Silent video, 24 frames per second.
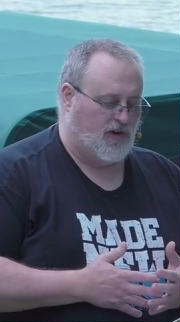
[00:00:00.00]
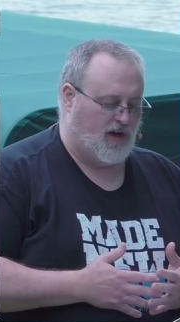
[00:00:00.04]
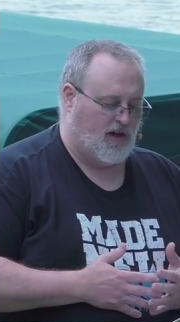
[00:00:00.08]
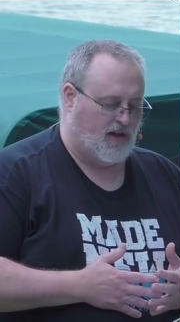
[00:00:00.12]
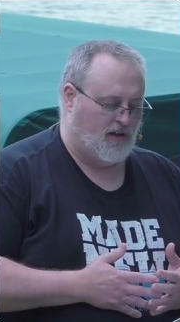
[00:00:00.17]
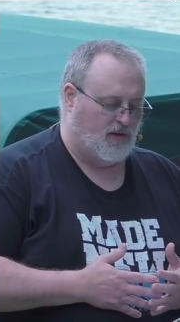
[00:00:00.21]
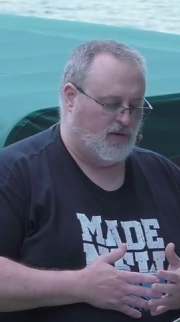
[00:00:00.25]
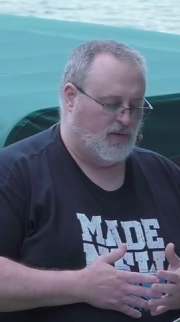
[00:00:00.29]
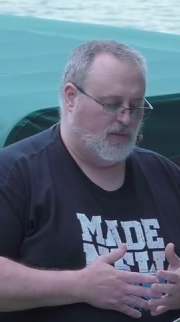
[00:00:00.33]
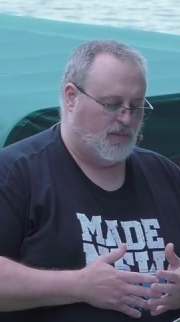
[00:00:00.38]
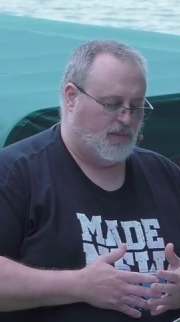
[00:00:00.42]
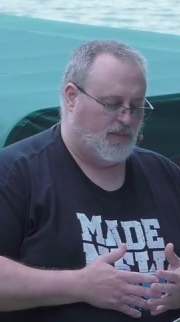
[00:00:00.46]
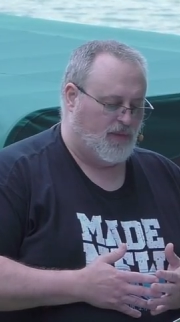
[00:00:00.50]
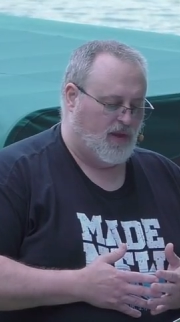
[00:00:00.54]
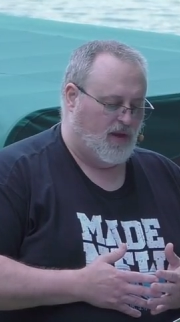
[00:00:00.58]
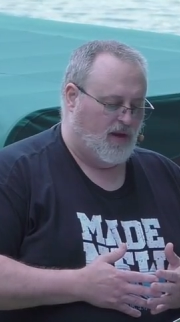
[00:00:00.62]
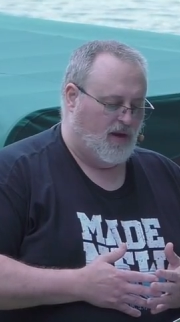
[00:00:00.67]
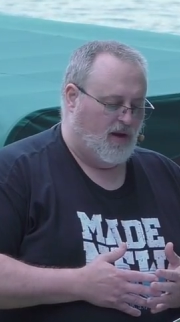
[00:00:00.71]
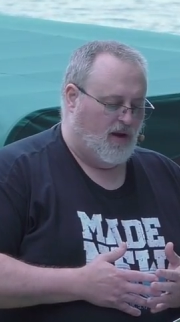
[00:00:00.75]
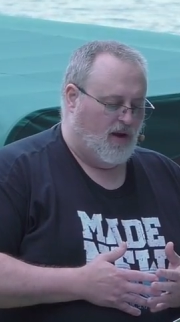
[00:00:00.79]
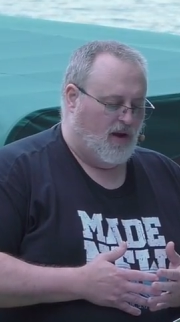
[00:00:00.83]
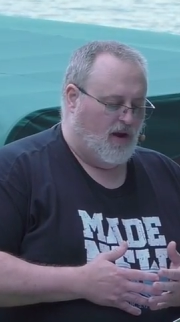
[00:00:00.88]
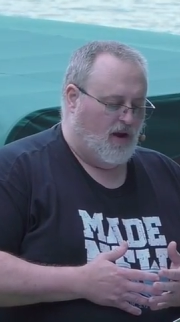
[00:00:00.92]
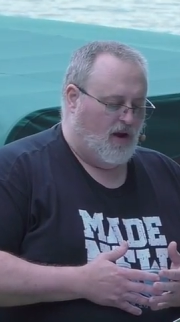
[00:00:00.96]
That's what Jesus
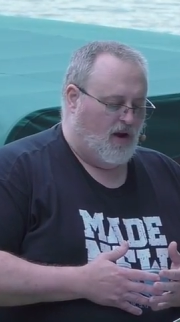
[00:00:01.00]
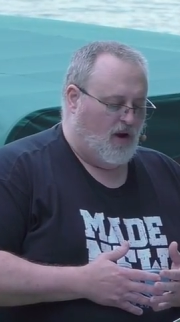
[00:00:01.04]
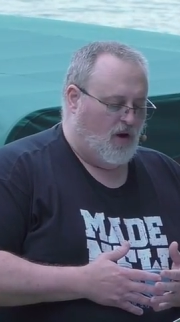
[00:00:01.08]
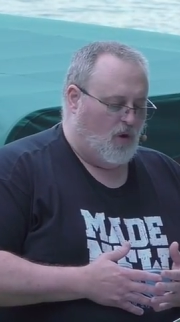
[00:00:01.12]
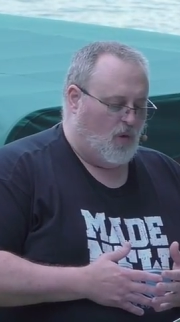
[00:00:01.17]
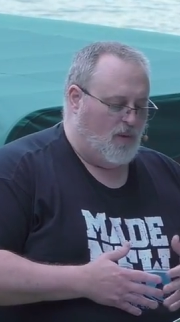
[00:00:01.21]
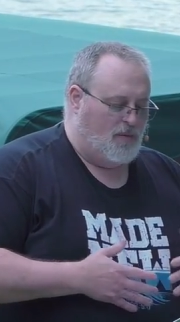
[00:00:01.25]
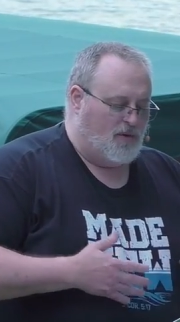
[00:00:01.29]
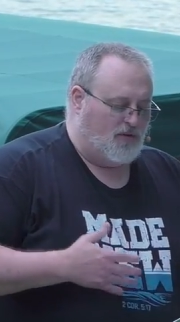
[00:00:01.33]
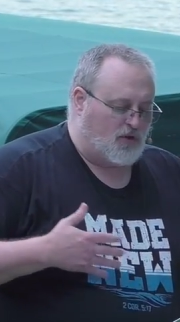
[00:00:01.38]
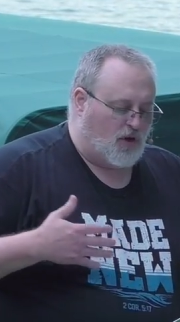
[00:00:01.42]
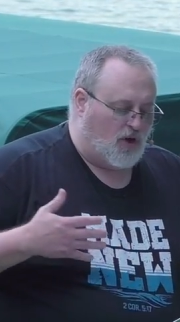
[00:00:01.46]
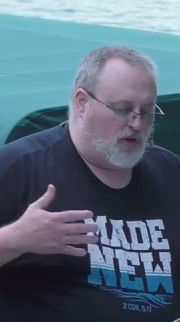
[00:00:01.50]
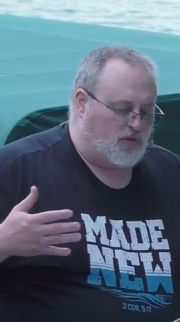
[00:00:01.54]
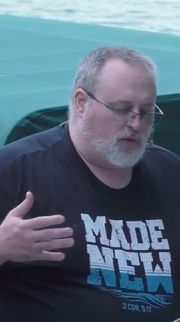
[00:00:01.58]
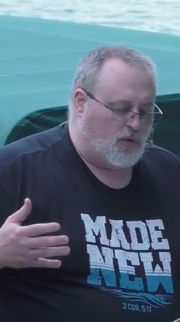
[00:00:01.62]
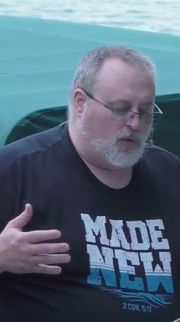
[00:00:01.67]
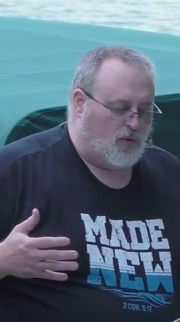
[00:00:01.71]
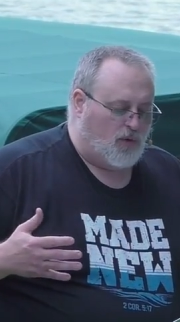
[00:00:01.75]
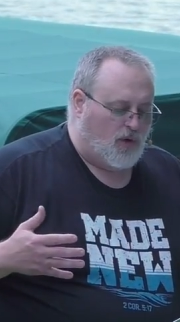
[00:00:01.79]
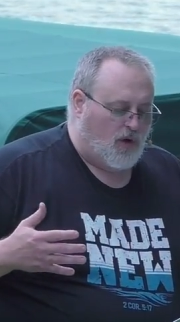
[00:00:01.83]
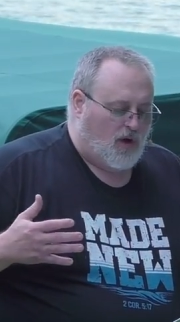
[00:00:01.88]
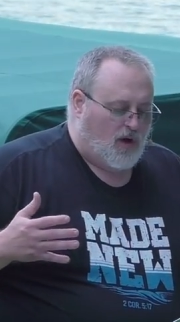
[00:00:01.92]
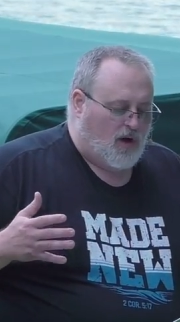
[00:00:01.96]
says, his very purpose
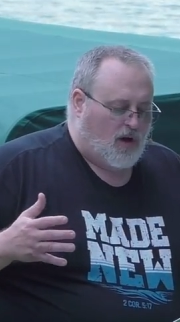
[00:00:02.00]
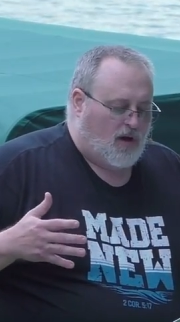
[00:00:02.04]
is.